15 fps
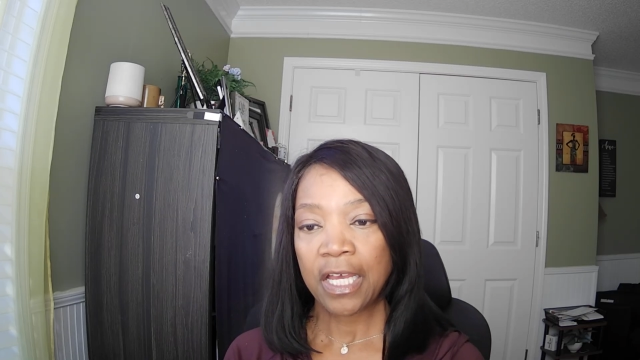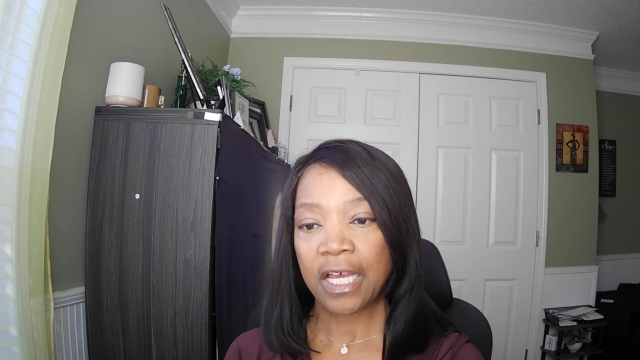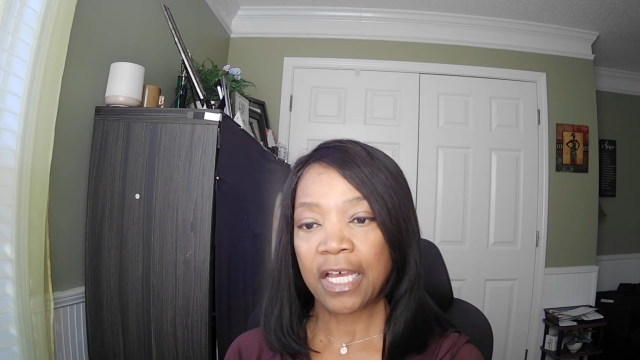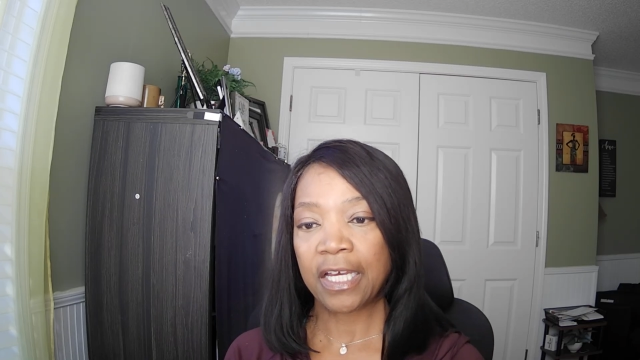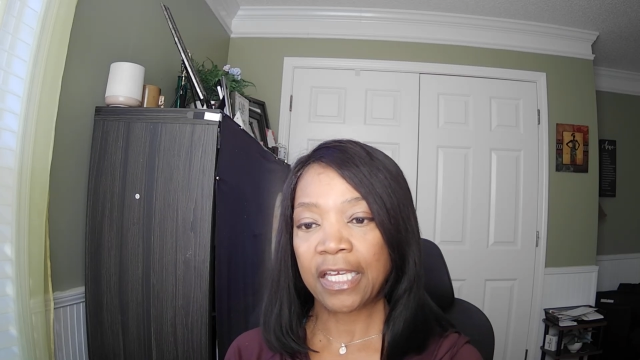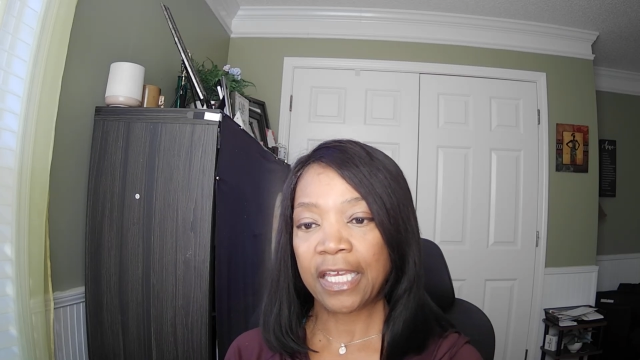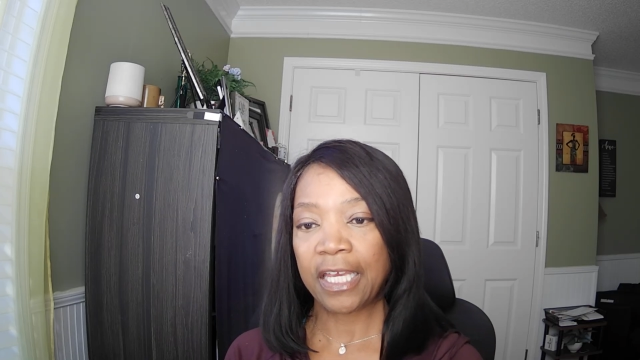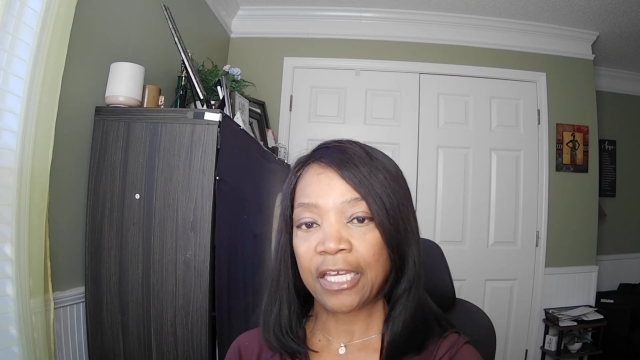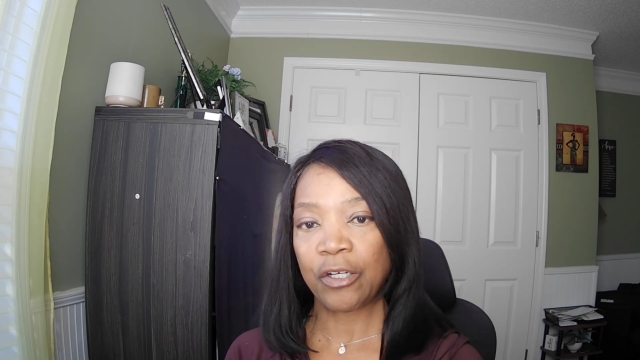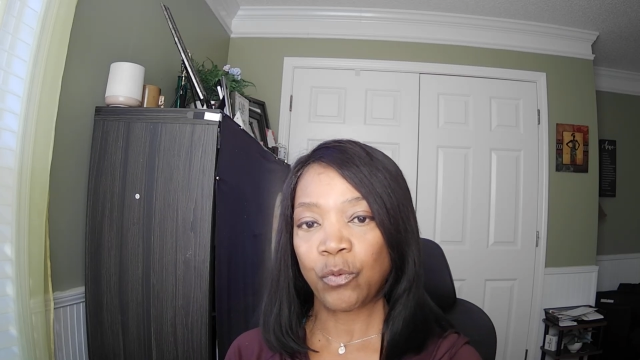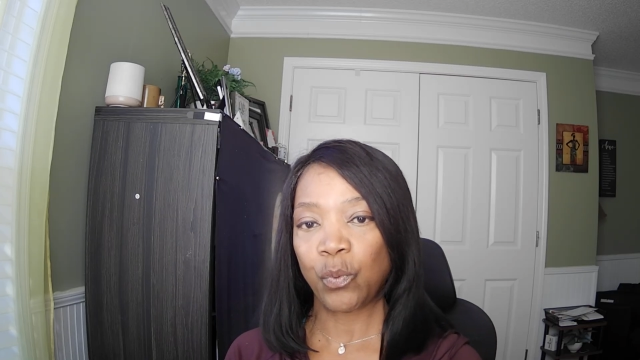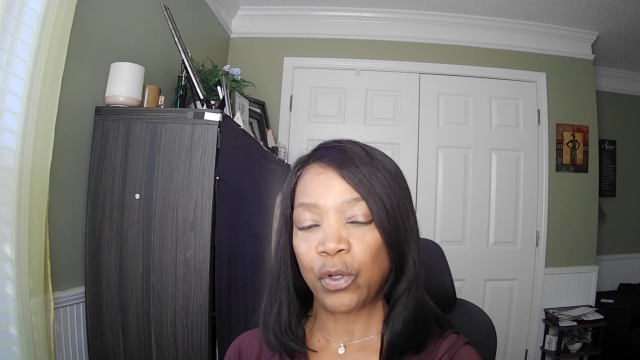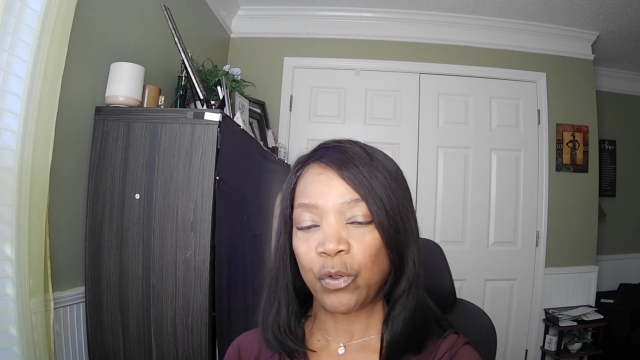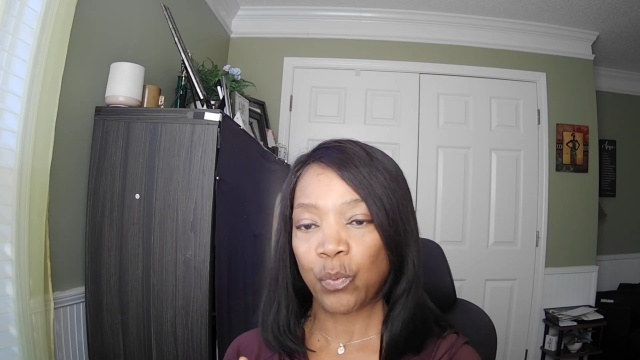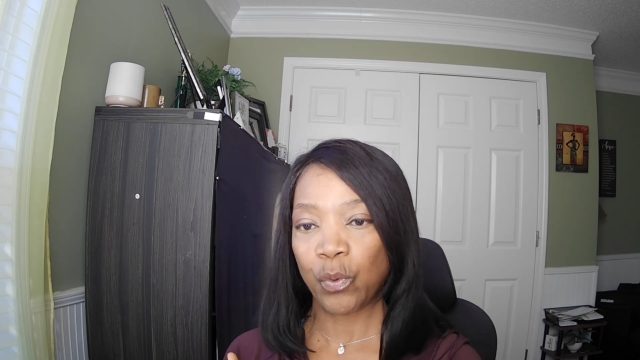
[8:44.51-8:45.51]
Again,
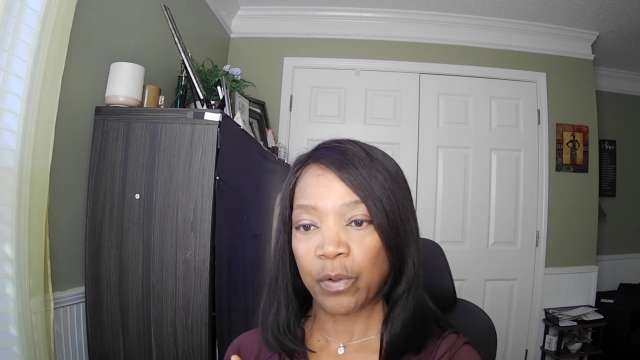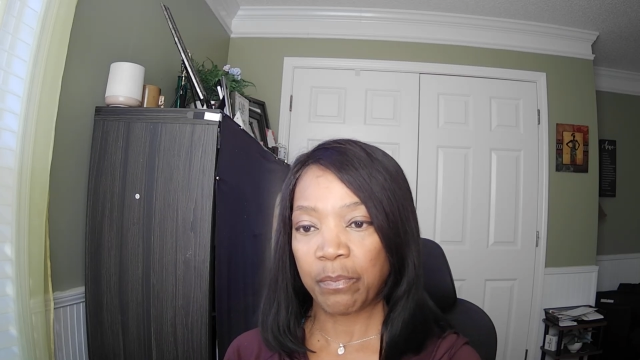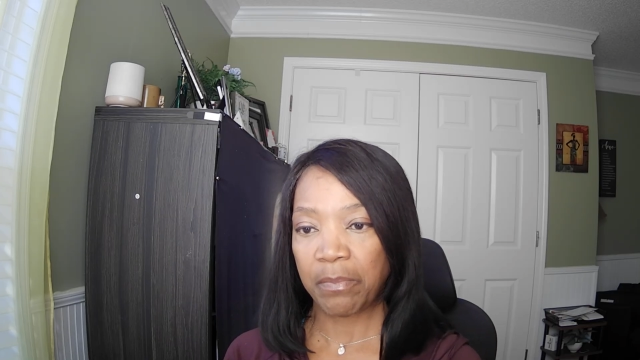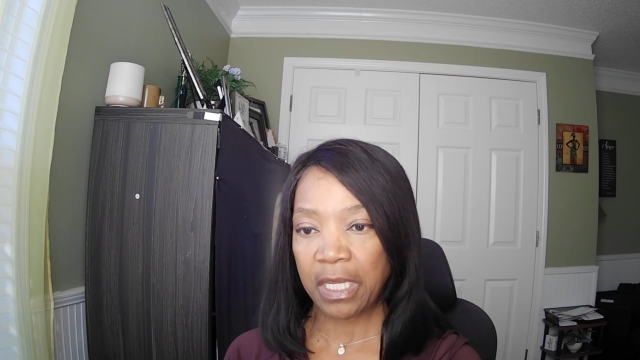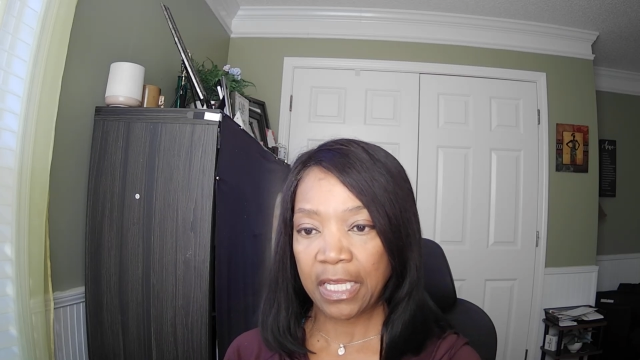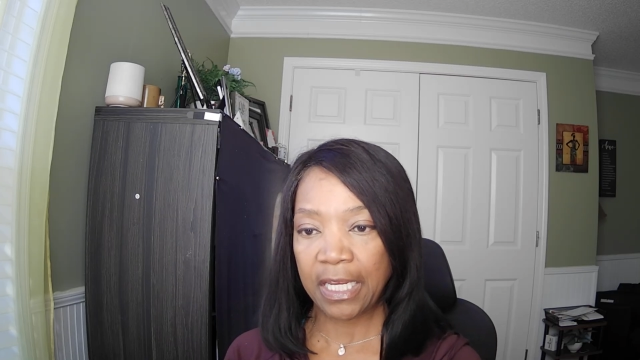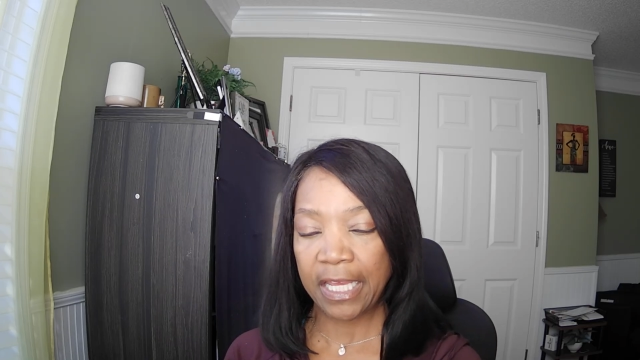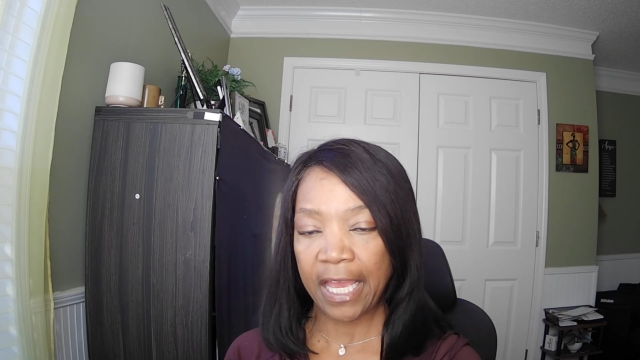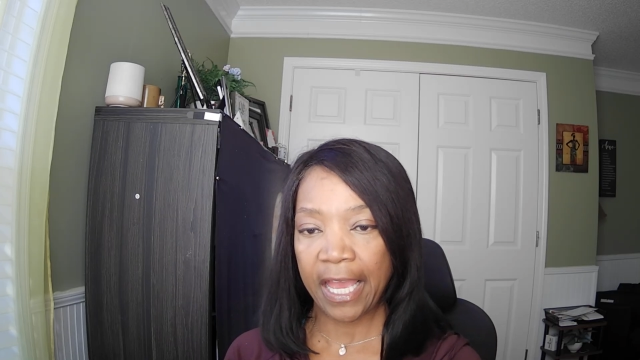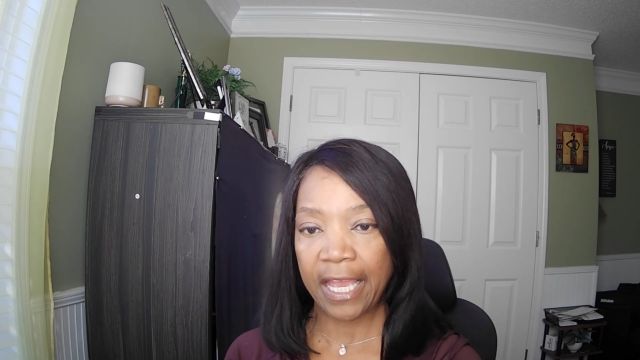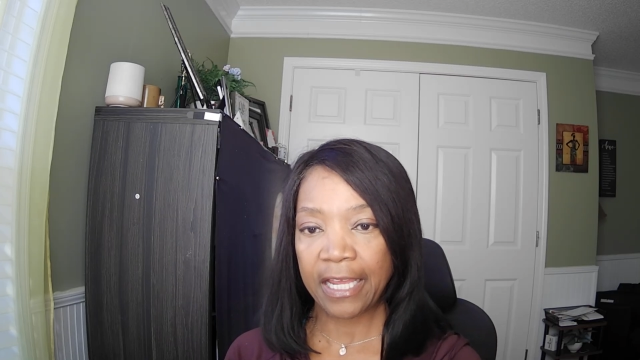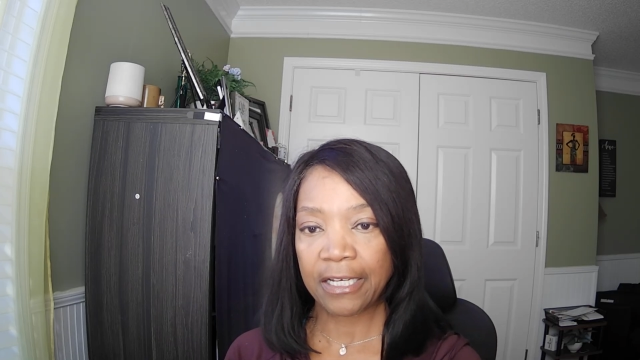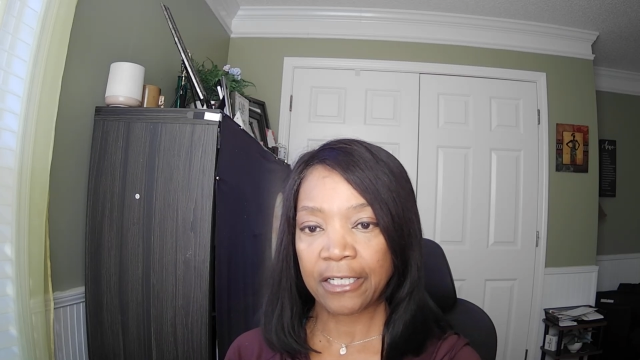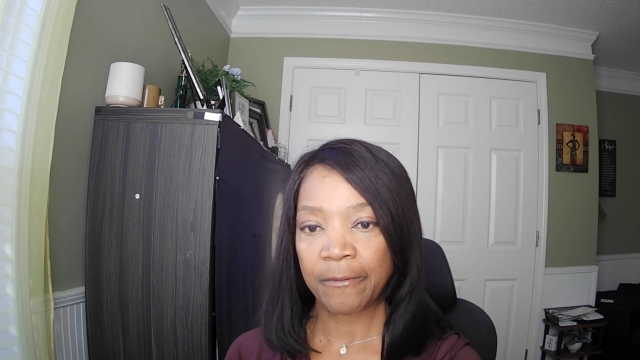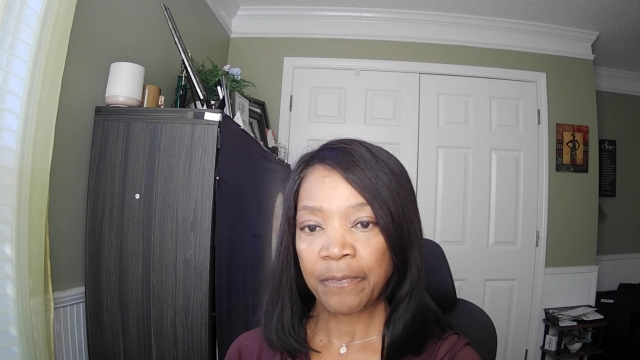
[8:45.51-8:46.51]
we
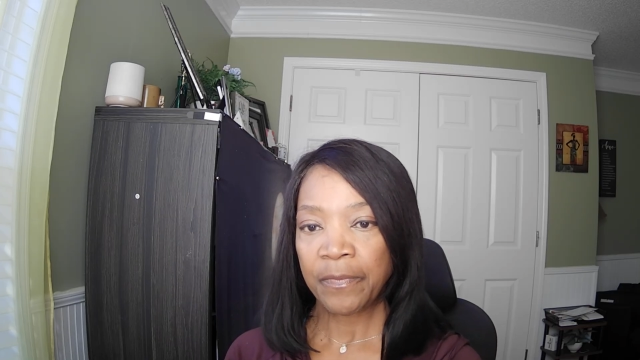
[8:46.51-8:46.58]
remediate